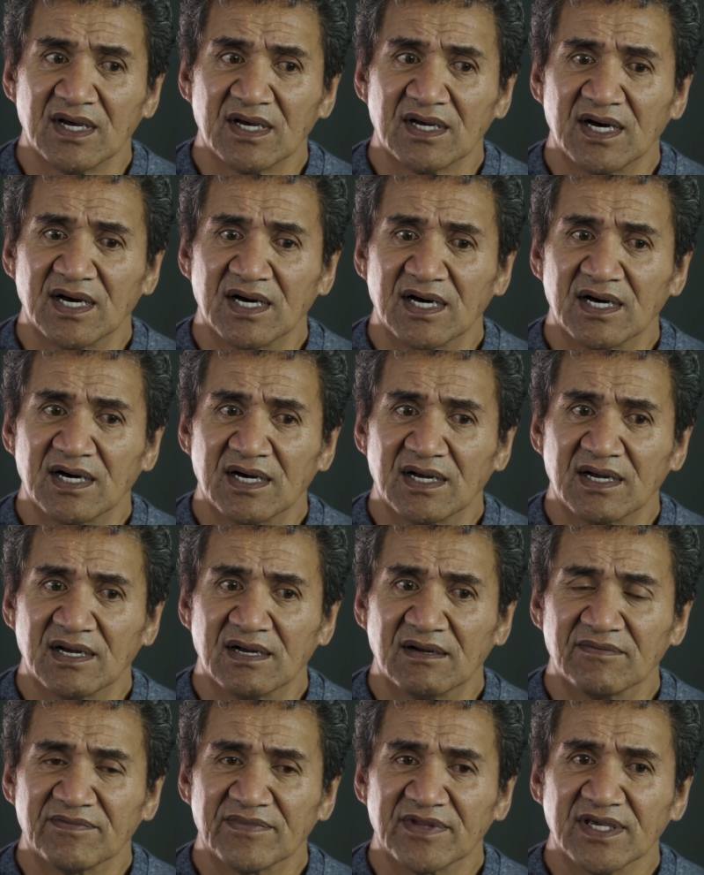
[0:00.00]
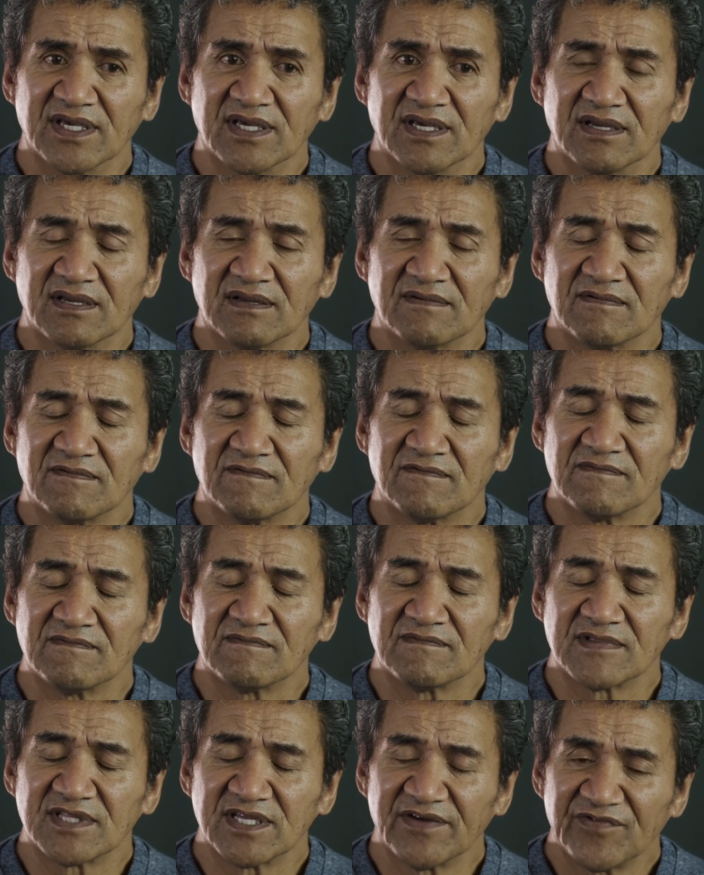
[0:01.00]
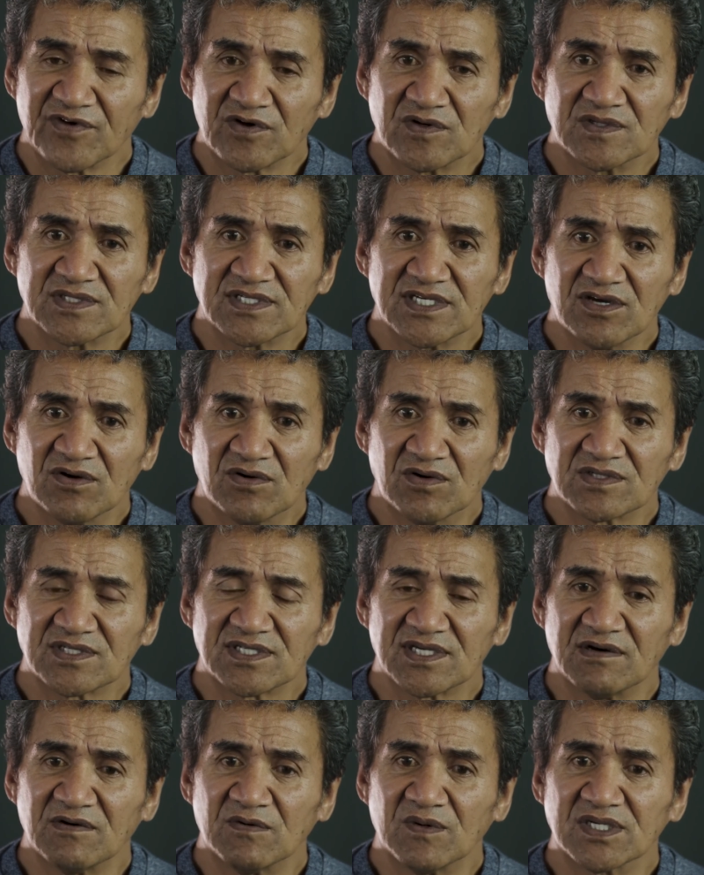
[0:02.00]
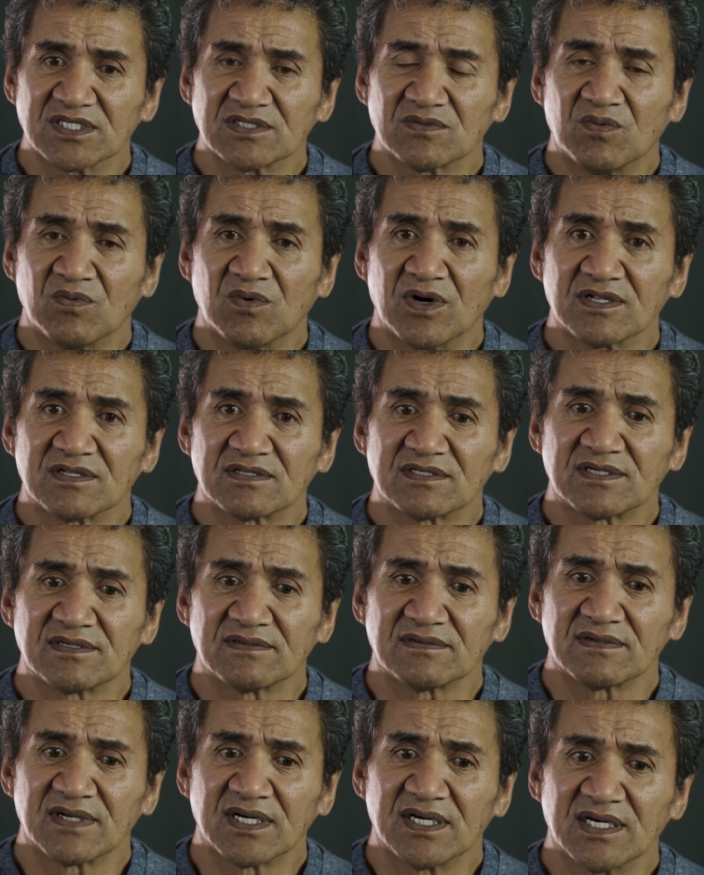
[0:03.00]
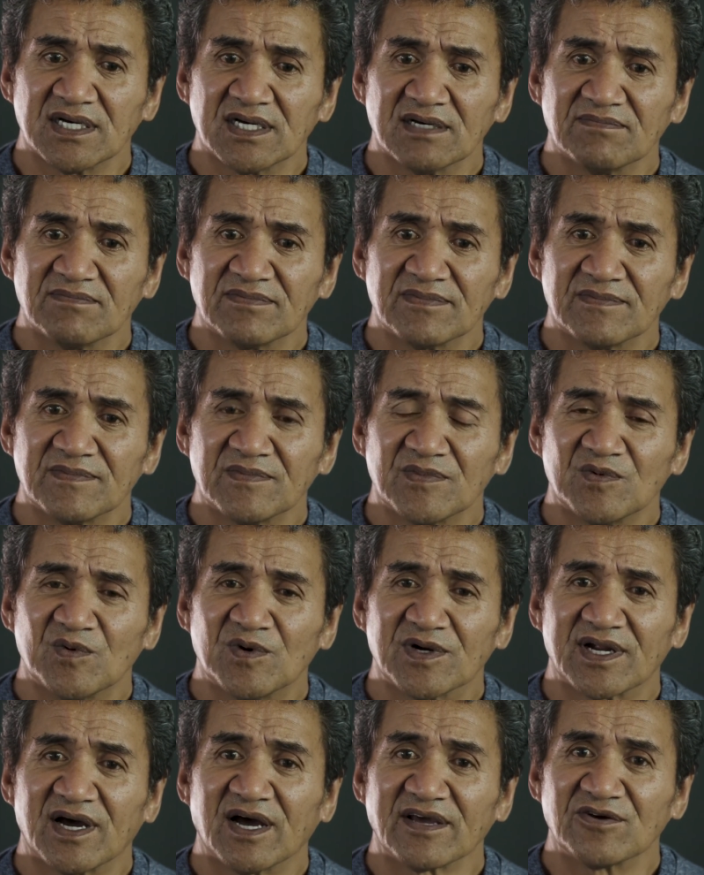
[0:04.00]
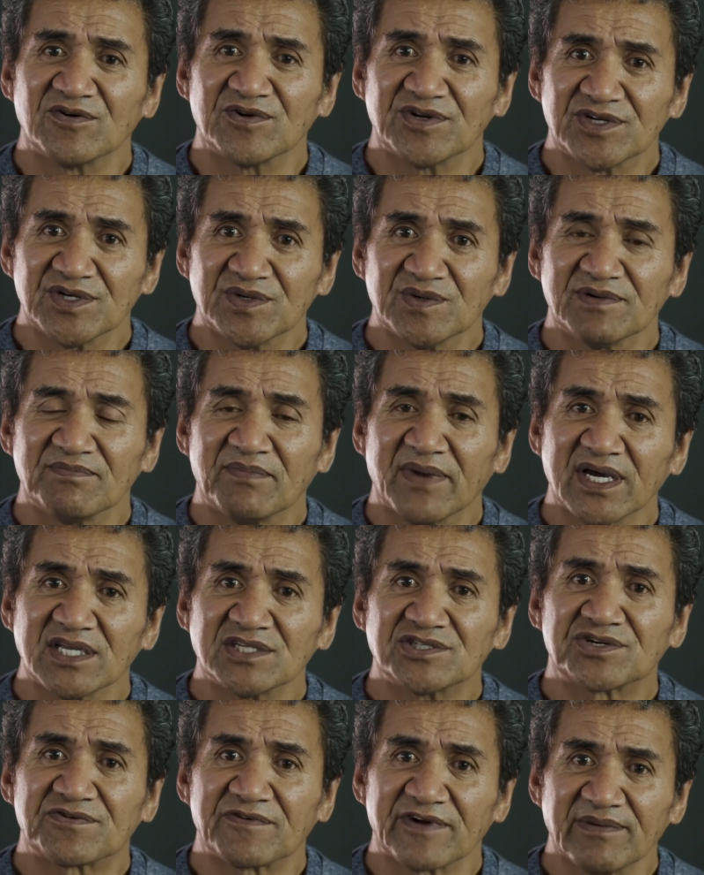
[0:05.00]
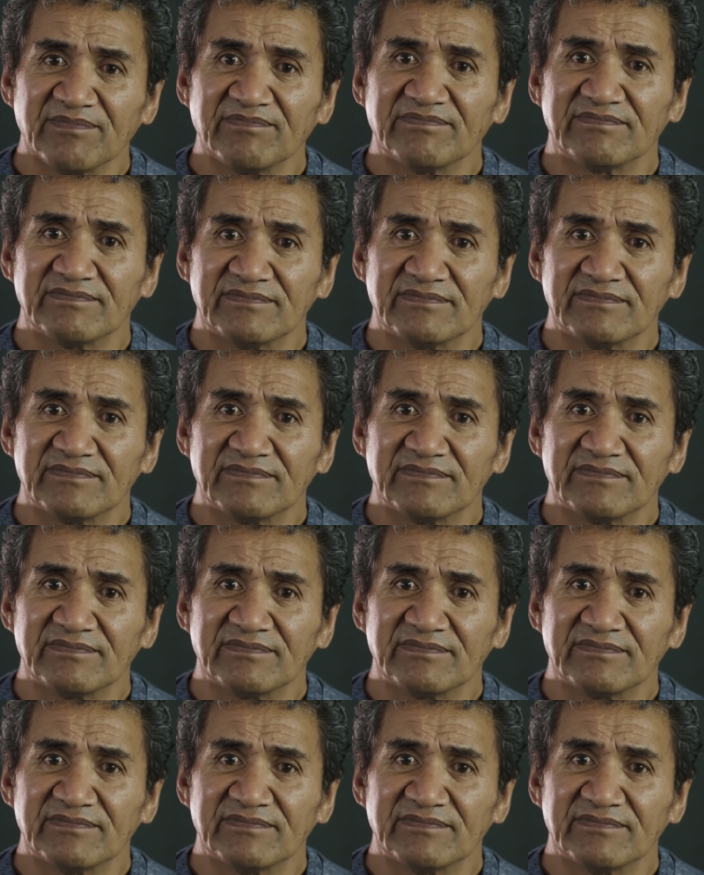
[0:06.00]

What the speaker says: The difficulty also was what I could do in mainstream,